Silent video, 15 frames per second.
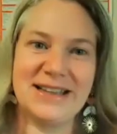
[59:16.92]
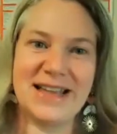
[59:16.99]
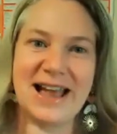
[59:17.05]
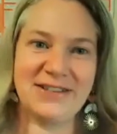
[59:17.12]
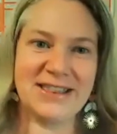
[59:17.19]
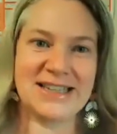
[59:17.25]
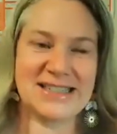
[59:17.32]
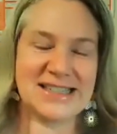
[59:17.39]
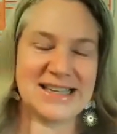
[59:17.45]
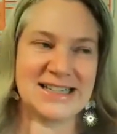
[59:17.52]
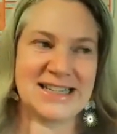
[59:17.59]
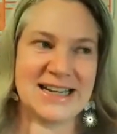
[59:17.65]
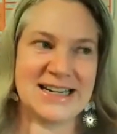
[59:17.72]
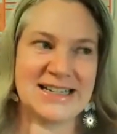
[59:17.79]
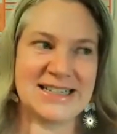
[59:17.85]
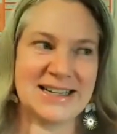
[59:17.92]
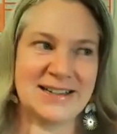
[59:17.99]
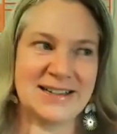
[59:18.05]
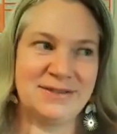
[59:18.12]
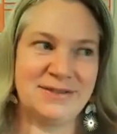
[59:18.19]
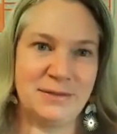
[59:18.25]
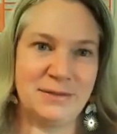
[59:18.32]
Having the CT
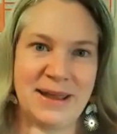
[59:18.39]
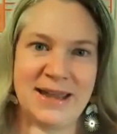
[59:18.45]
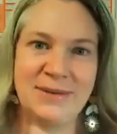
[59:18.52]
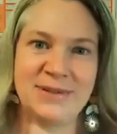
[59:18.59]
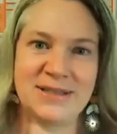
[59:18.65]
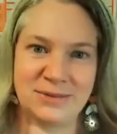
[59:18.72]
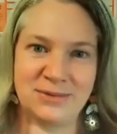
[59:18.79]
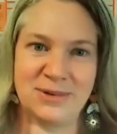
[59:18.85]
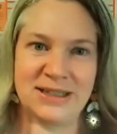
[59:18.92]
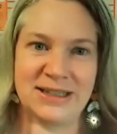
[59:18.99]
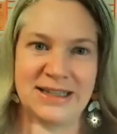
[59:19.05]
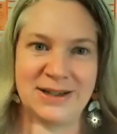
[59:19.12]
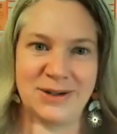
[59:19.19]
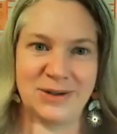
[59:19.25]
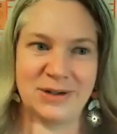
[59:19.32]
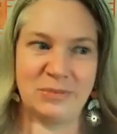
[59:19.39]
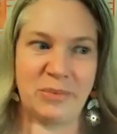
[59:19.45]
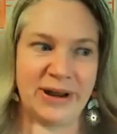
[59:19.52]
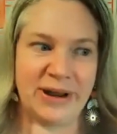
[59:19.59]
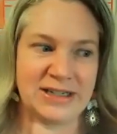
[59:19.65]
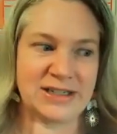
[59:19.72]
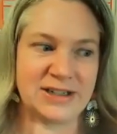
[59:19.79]
done for me was a really good
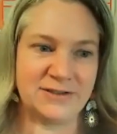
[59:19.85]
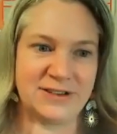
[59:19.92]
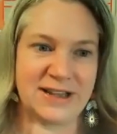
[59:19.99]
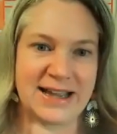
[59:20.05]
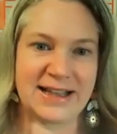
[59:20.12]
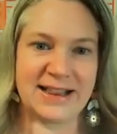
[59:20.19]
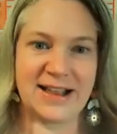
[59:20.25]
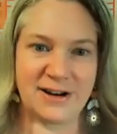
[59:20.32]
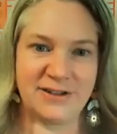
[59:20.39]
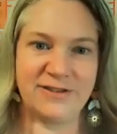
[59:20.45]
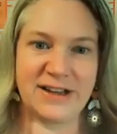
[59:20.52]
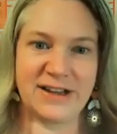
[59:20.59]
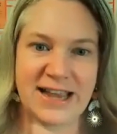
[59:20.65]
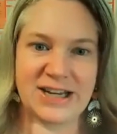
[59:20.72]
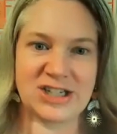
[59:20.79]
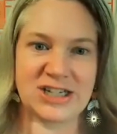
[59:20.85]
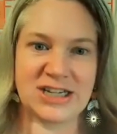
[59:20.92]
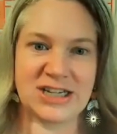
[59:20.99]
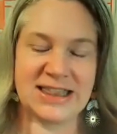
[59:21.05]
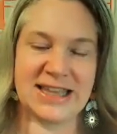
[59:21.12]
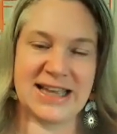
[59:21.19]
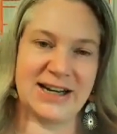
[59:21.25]
point of like clarification
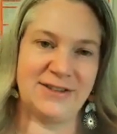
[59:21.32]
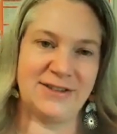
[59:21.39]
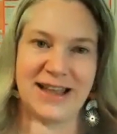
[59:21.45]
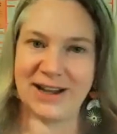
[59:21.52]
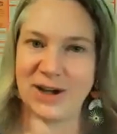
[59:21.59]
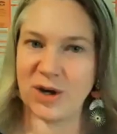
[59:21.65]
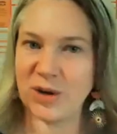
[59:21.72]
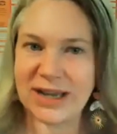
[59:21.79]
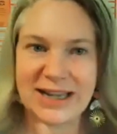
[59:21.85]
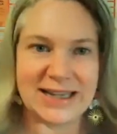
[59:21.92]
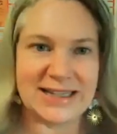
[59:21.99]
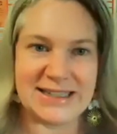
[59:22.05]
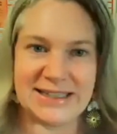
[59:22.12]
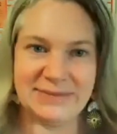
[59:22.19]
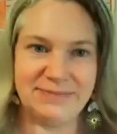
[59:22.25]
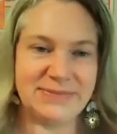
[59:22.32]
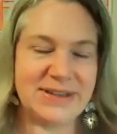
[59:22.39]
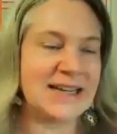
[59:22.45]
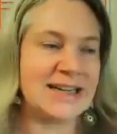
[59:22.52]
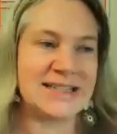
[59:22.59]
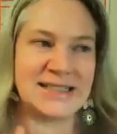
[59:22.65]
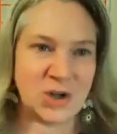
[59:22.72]
in that of like, okay,
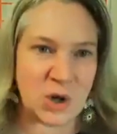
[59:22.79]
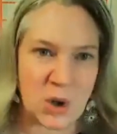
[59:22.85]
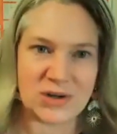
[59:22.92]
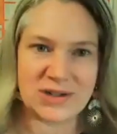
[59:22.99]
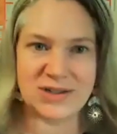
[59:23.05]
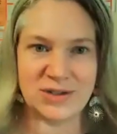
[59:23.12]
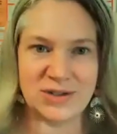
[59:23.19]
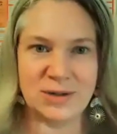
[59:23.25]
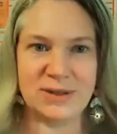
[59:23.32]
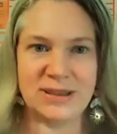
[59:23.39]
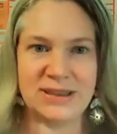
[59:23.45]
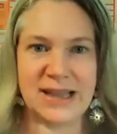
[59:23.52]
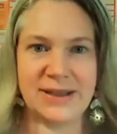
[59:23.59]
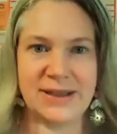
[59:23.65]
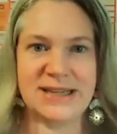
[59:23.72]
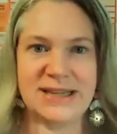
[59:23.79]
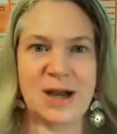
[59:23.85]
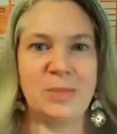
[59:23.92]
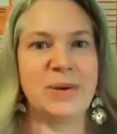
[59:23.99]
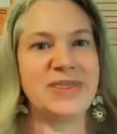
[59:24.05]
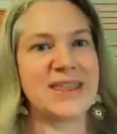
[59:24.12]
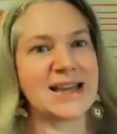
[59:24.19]
it is not to do with
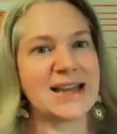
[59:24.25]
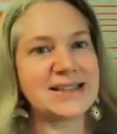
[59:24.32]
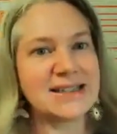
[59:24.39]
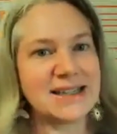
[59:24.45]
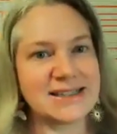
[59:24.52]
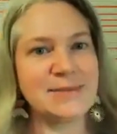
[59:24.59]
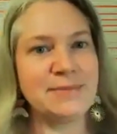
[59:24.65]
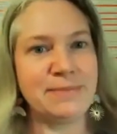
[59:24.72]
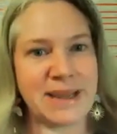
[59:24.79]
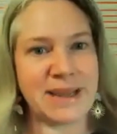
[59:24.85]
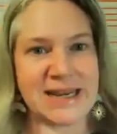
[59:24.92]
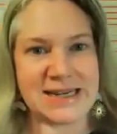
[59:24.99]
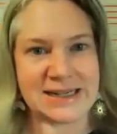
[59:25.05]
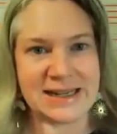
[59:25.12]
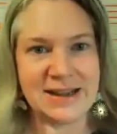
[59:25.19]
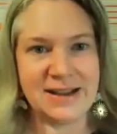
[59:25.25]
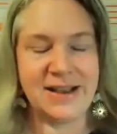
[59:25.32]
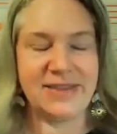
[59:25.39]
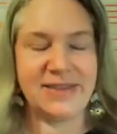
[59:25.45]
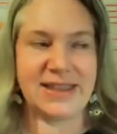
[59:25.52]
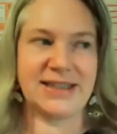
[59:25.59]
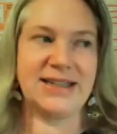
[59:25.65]
lifestyle, but that doesn't mean
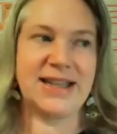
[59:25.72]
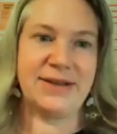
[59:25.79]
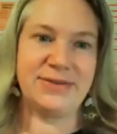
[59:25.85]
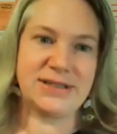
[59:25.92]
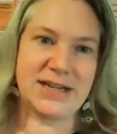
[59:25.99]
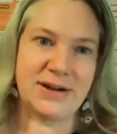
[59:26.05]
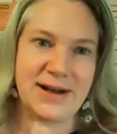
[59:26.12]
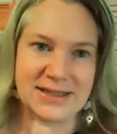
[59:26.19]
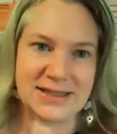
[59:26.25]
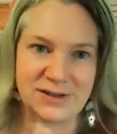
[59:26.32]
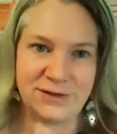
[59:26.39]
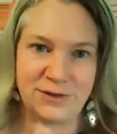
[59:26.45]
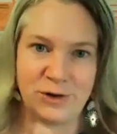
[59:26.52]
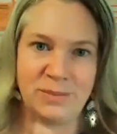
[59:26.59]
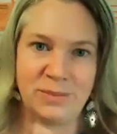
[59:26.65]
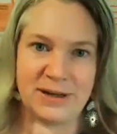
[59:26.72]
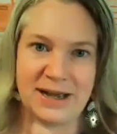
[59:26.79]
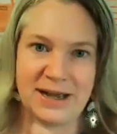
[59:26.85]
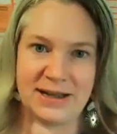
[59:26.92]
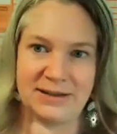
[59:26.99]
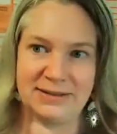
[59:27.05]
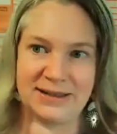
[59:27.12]
that the lifestyle has to fall
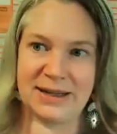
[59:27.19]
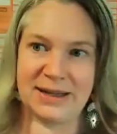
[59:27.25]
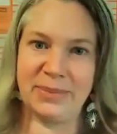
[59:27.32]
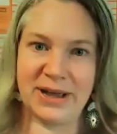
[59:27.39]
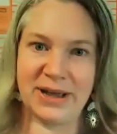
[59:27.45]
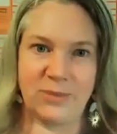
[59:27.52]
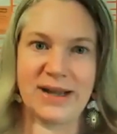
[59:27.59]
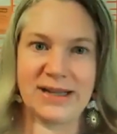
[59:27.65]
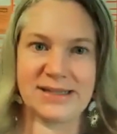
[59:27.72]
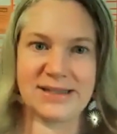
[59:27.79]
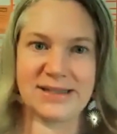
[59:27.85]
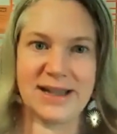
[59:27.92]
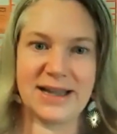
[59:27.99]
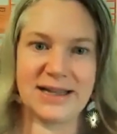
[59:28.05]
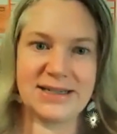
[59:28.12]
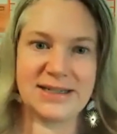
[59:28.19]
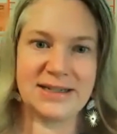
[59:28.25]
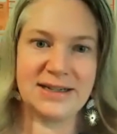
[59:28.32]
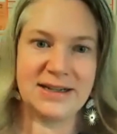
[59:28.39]
behind, like by the wayside.